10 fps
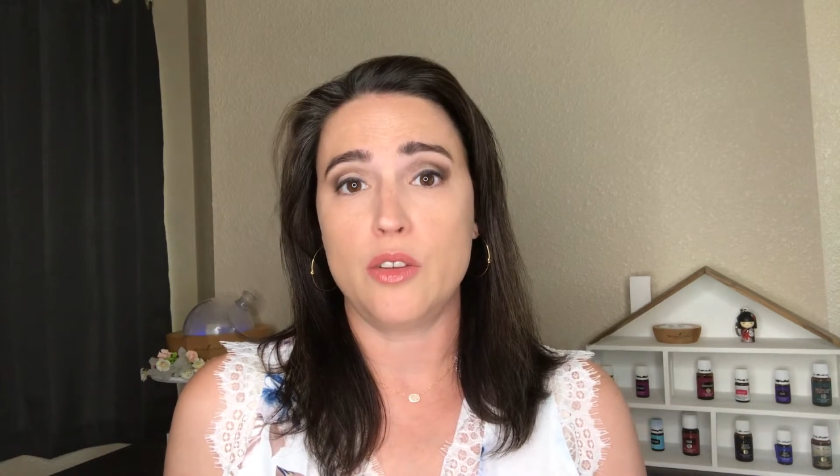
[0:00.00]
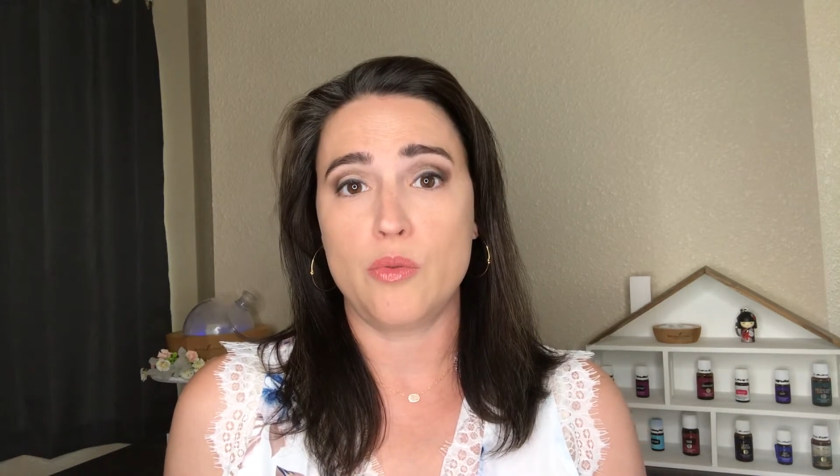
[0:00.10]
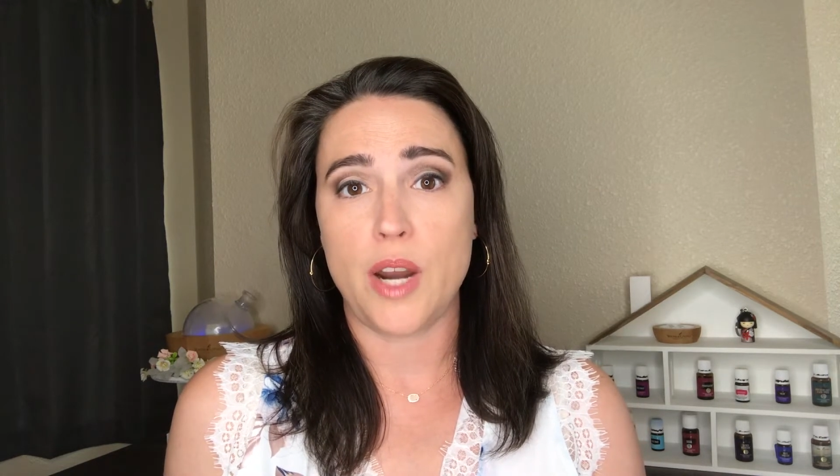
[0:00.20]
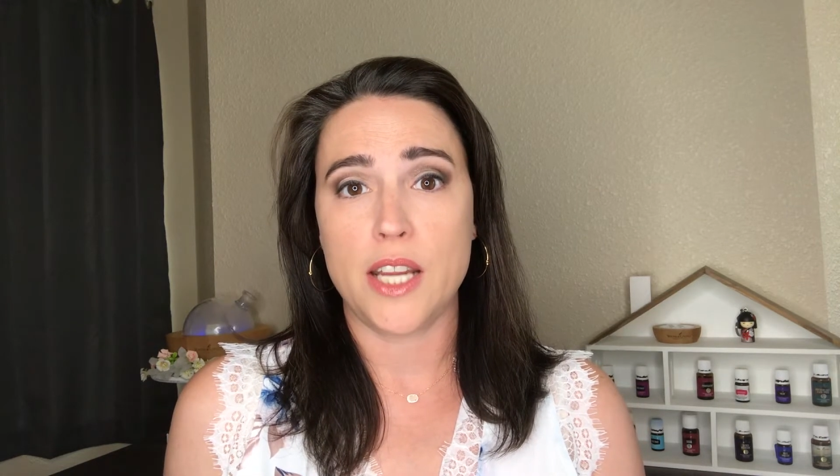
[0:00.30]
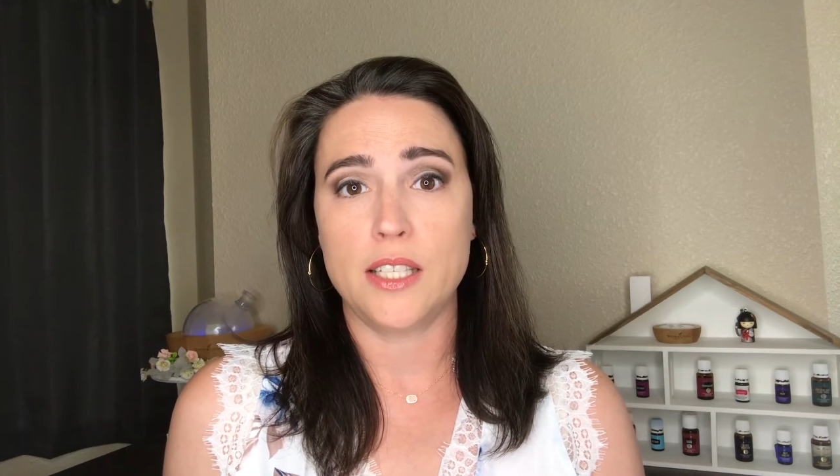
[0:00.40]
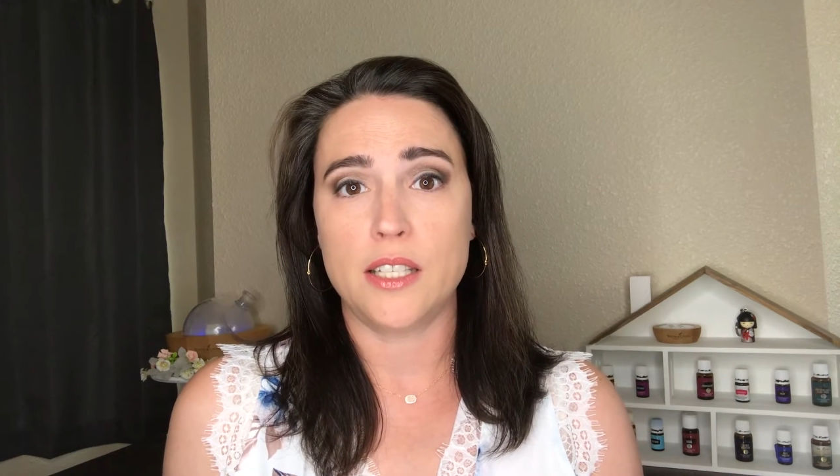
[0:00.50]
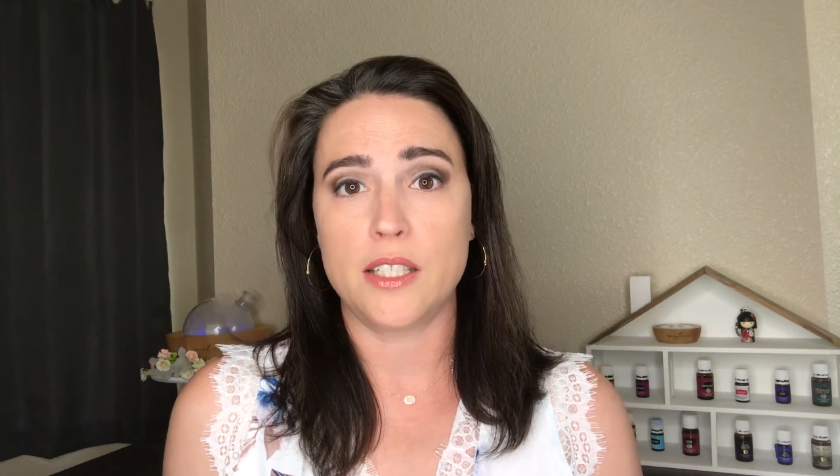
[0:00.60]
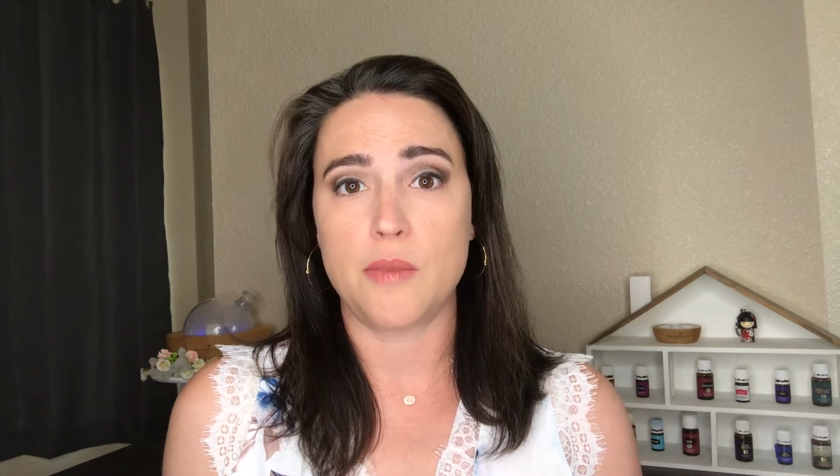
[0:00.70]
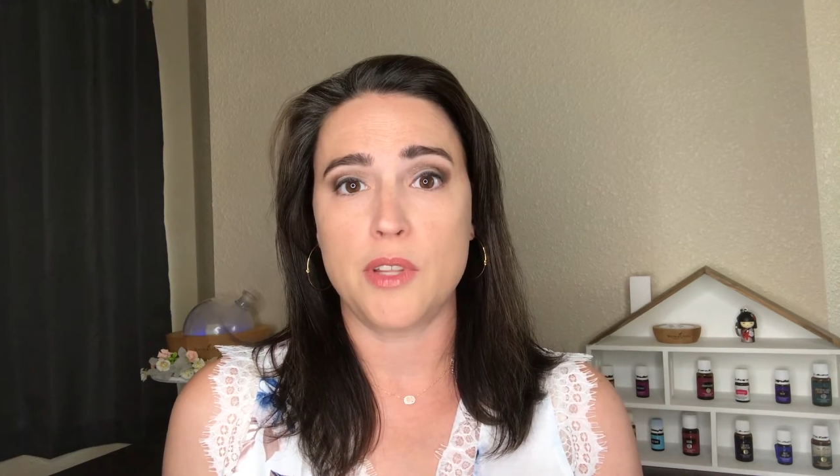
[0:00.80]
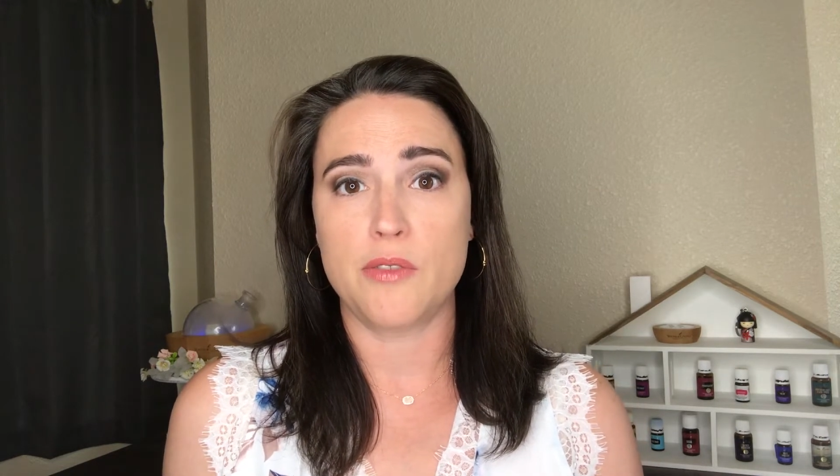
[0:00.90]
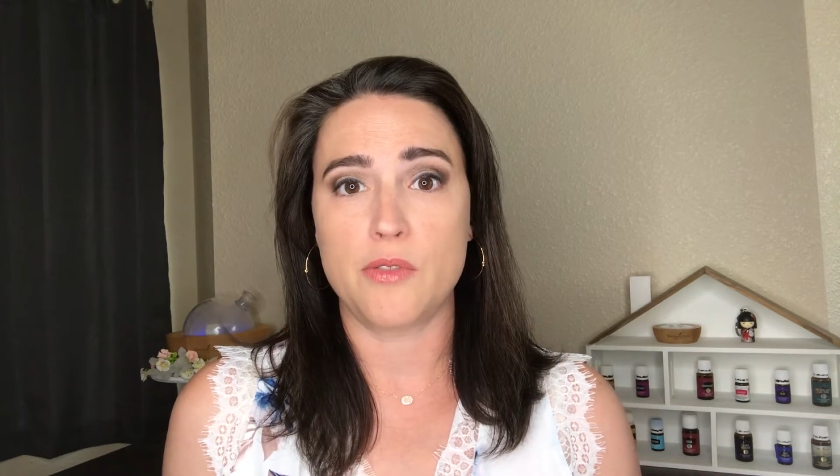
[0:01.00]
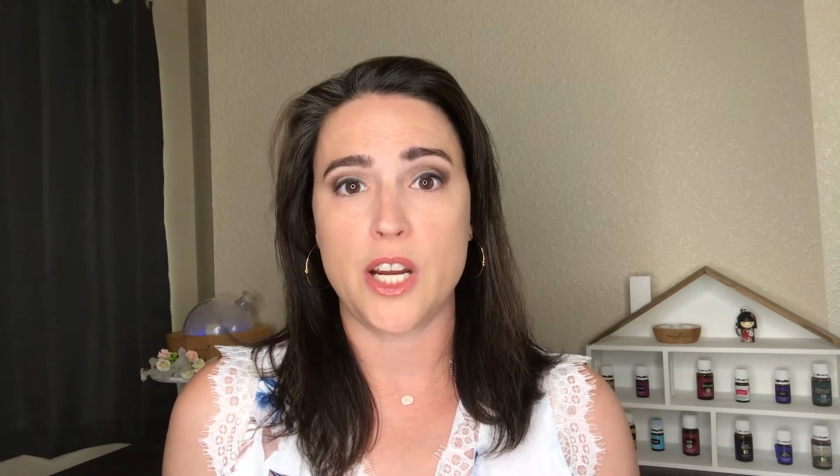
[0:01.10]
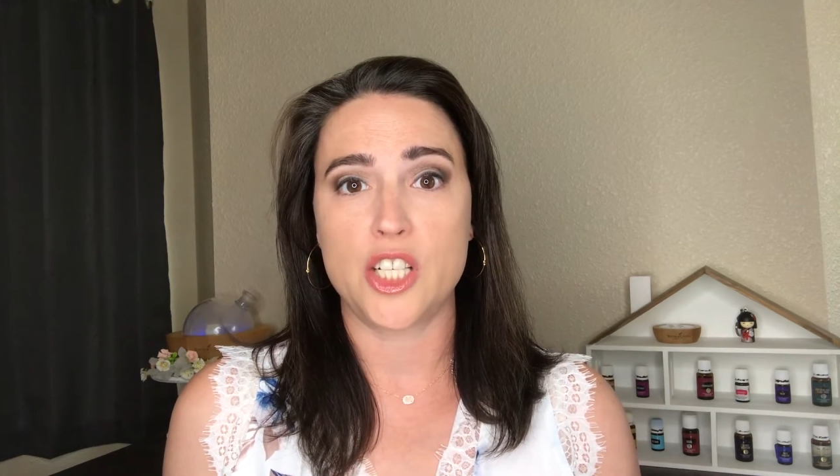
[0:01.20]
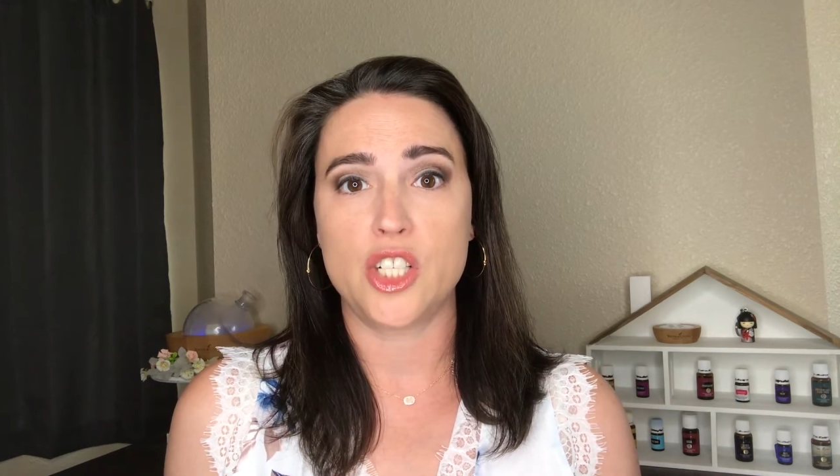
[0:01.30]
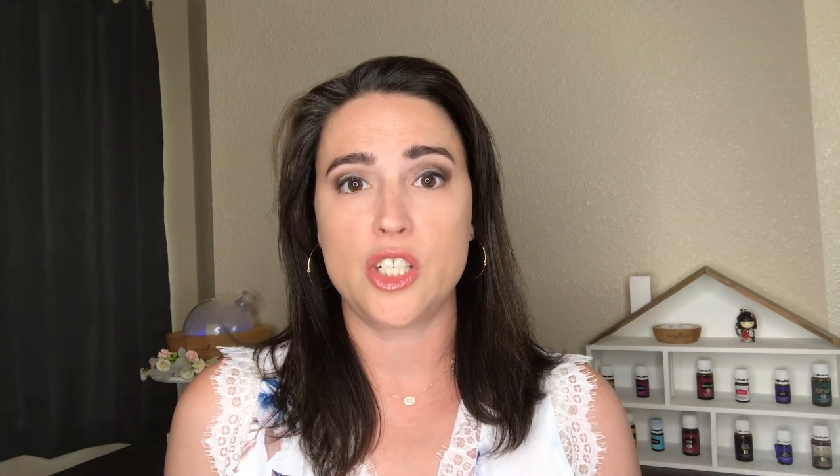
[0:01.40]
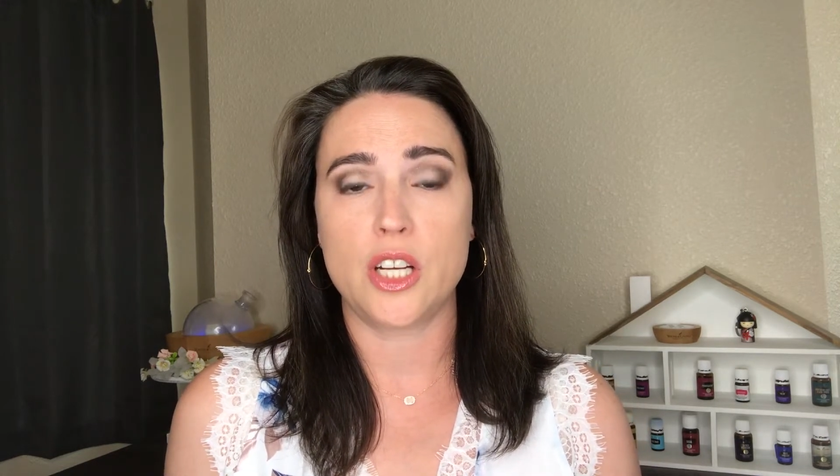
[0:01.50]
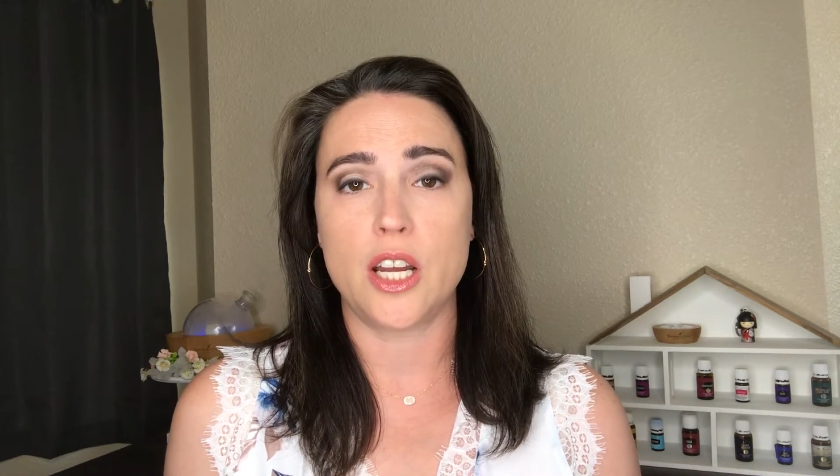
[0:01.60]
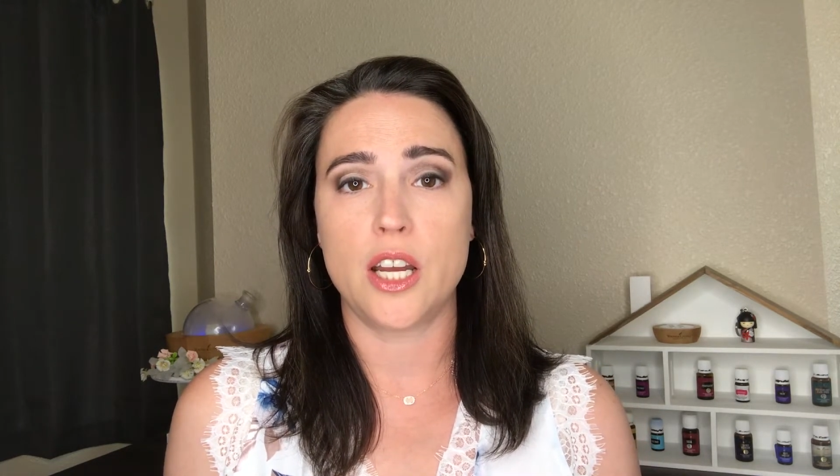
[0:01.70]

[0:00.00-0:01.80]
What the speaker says: the rice, and some of the fresh